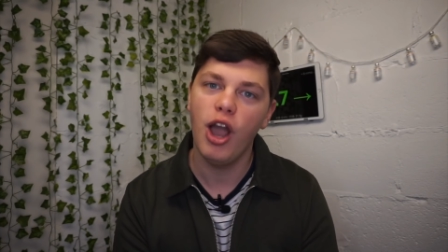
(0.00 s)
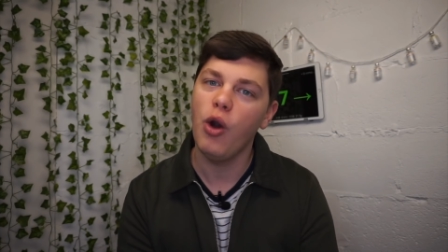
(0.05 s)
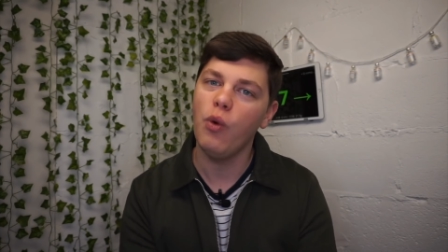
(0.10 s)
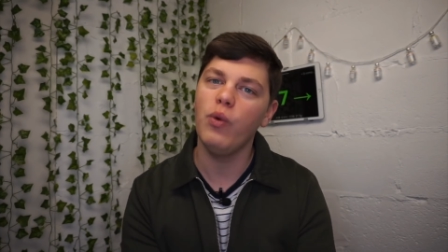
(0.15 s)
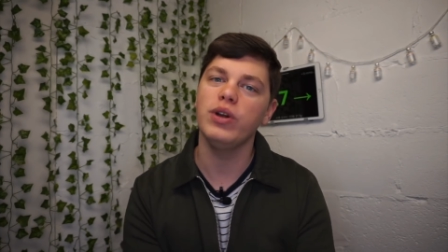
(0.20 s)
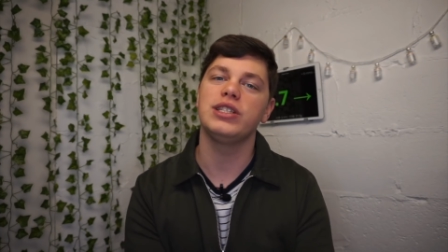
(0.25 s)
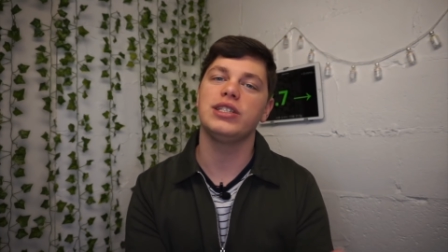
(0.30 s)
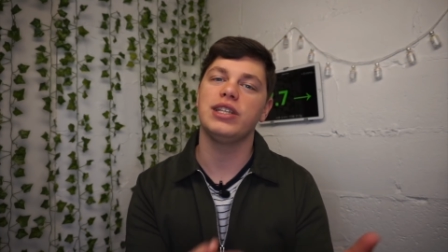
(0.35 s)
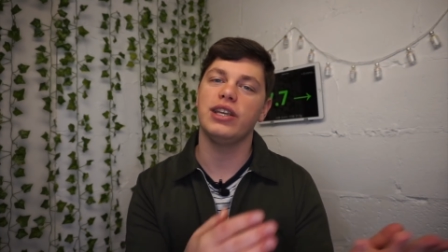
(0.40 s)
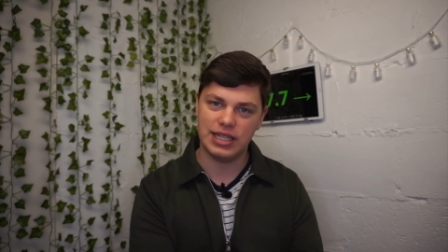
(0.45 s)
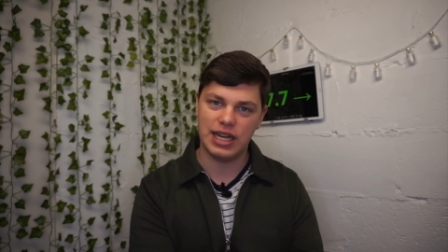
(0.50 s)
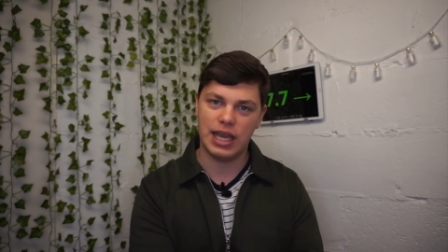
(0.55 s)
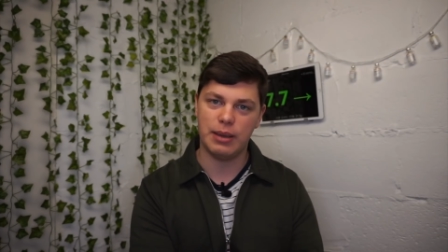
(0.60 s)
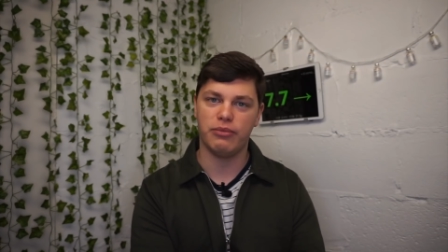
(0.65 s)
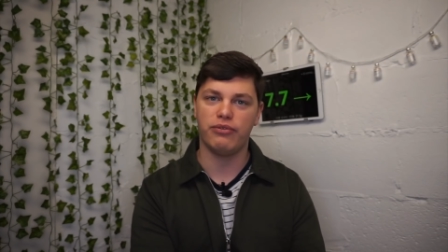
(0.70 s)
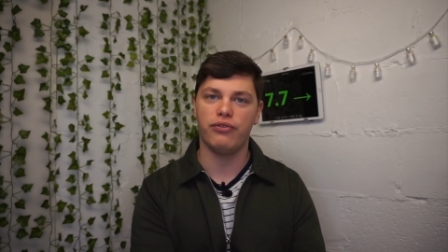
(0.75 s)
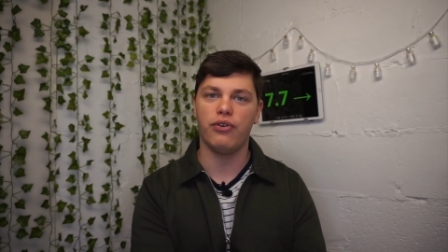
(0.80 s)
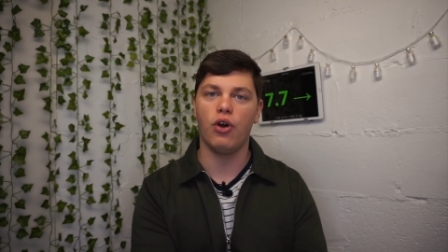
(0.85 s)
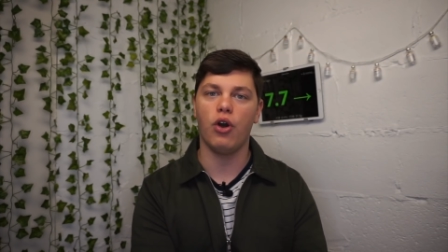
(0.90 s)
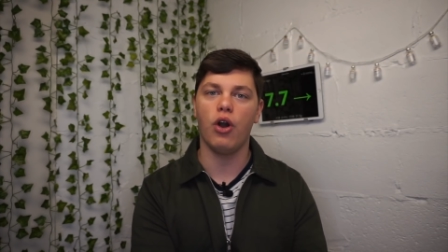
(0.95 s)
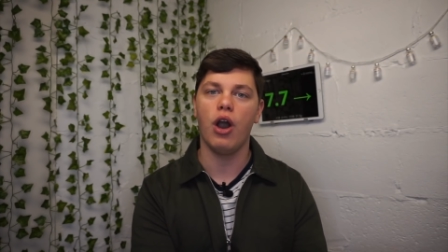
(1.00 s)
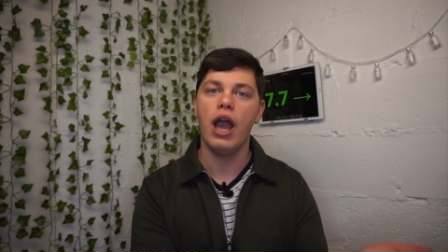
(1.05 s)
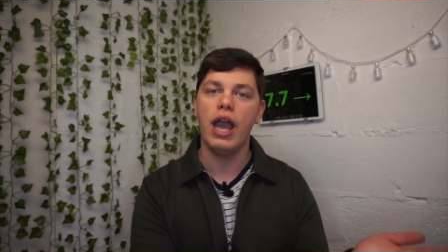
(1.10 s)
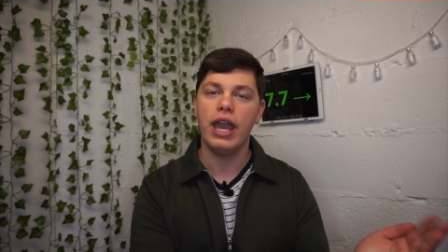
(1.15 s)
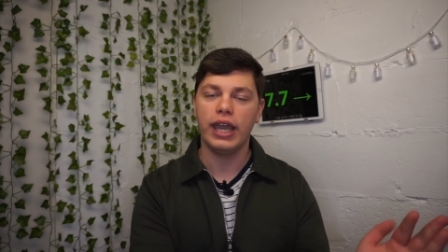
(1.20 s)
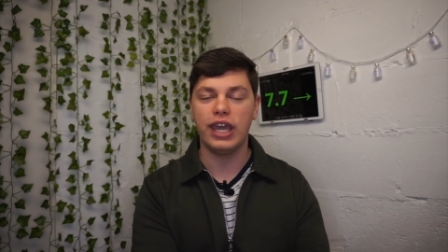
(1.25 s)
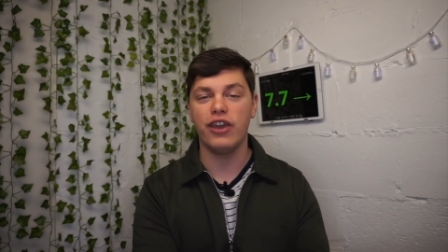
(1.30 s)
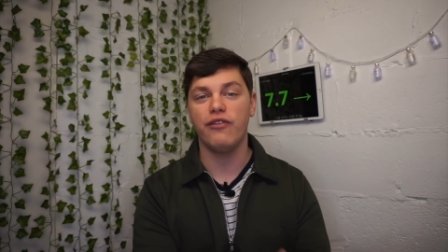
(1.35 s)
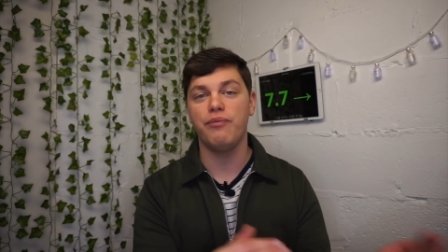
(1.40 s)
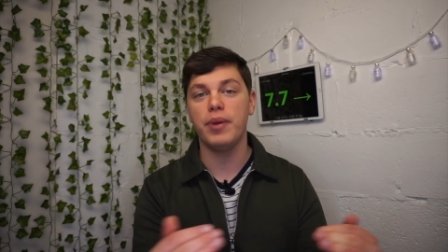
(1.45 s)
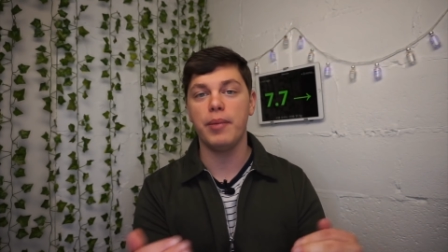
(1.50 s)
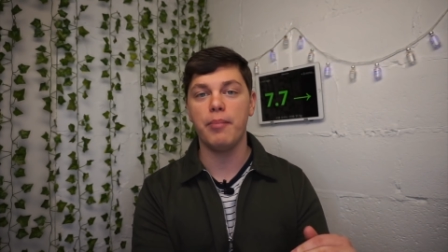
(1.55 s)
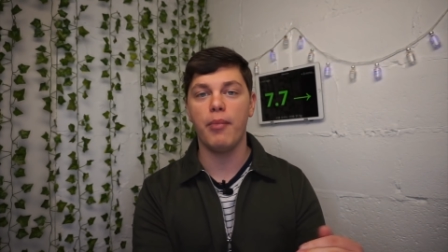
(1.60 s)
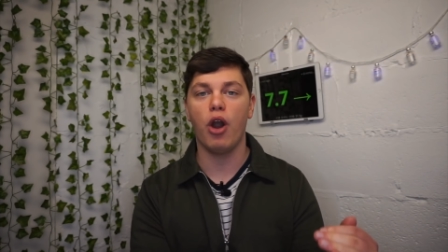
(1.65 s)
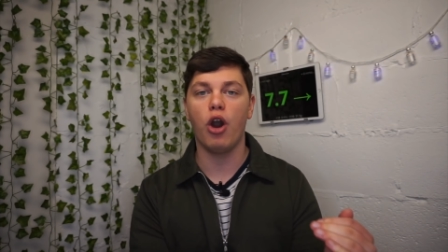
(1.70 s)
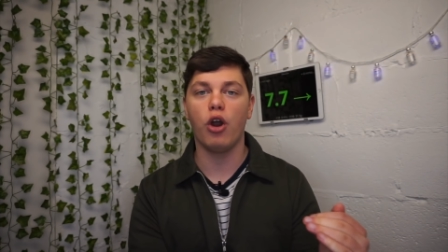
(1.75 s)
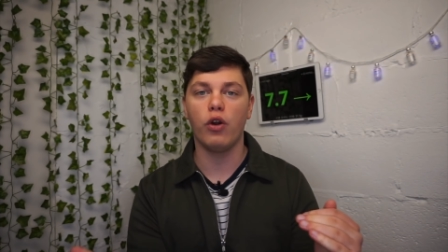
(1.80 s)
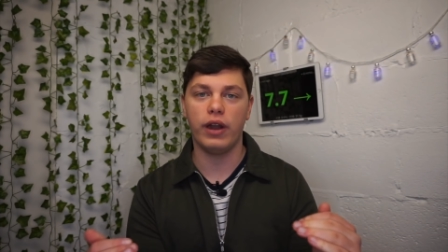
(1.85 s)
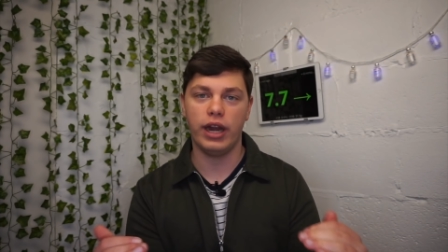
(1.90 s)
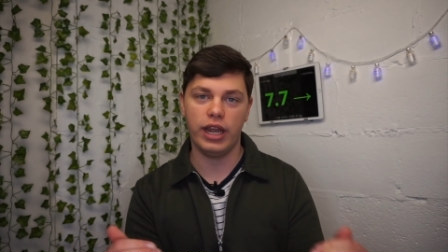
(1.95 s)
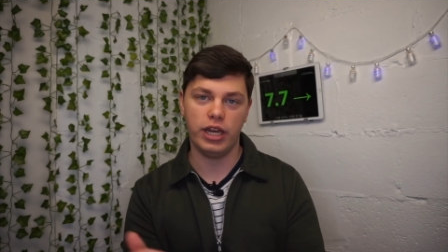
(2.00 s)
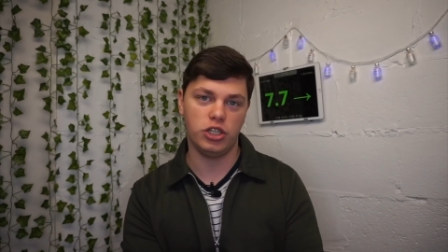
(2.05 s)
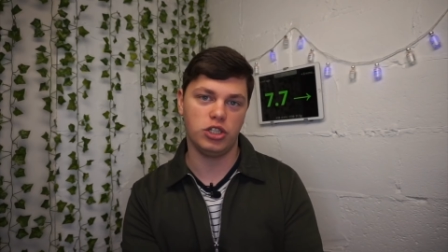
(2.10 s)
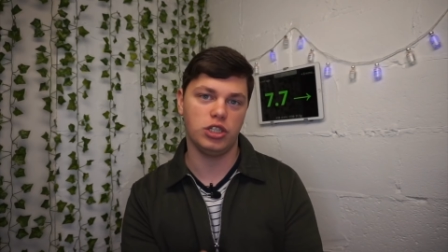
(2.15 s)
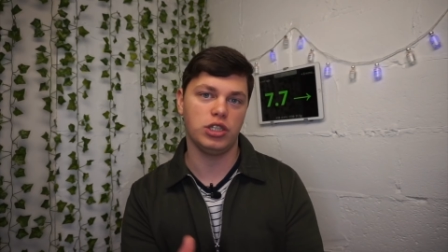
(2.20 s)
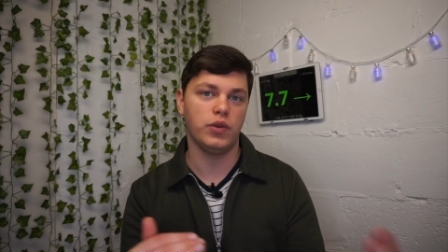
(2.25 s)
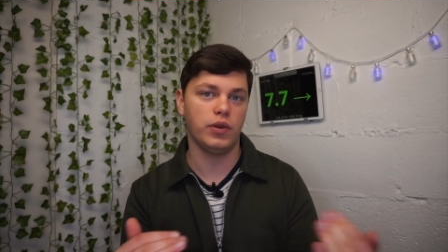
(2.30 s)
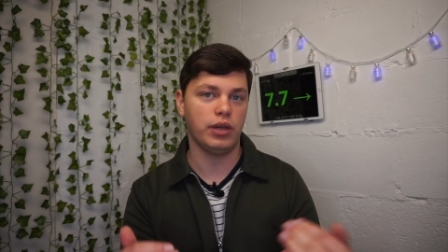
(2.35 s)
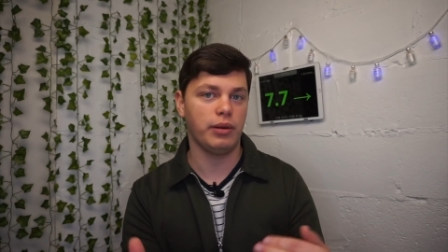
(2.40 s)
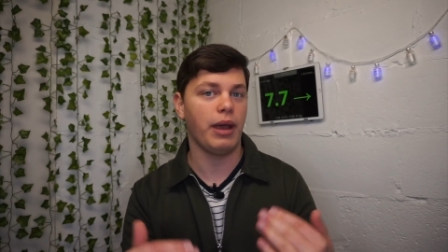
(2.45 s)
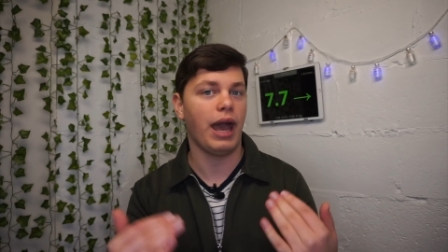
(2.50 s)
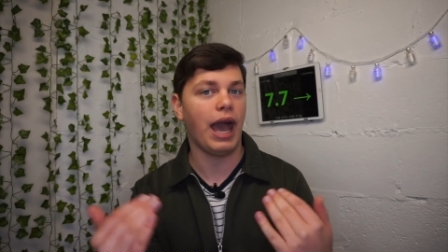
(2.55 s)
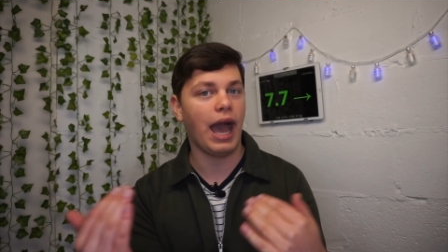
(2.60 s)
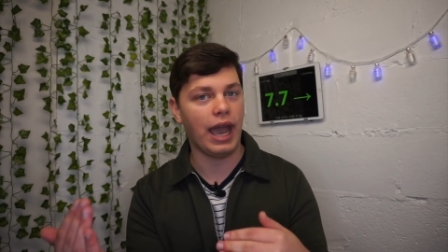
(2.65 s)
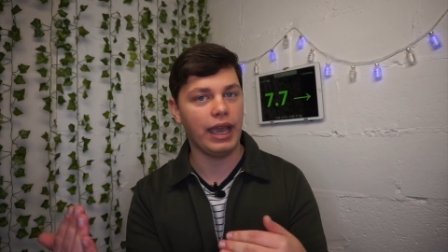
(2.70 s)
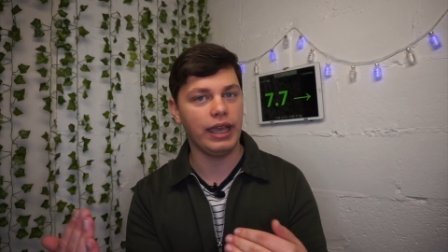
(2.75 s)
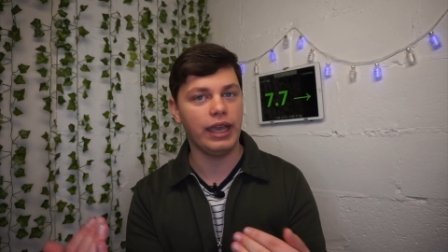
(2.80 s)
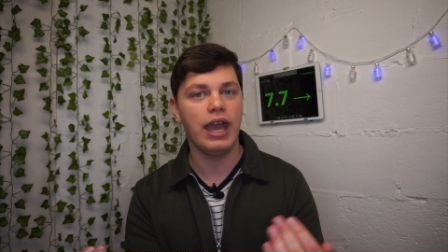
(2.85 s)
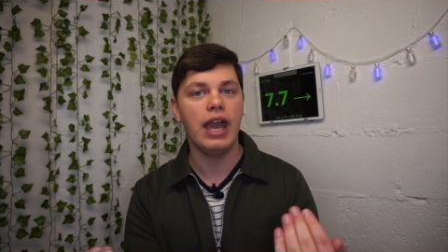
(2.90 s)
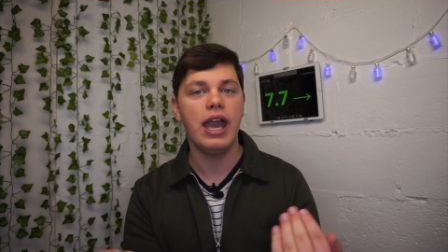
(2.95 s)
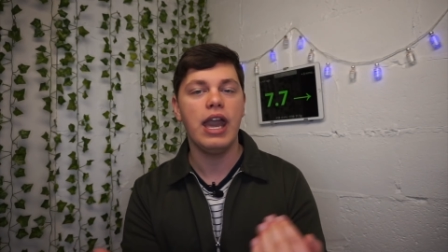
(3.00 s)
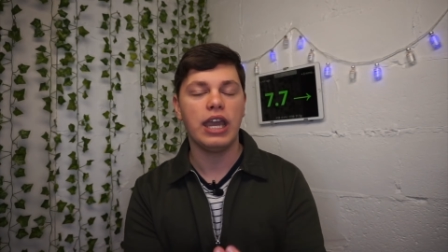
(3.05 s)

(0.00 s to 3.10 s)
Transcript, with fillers: which they've named for give me more insulin when I'm high,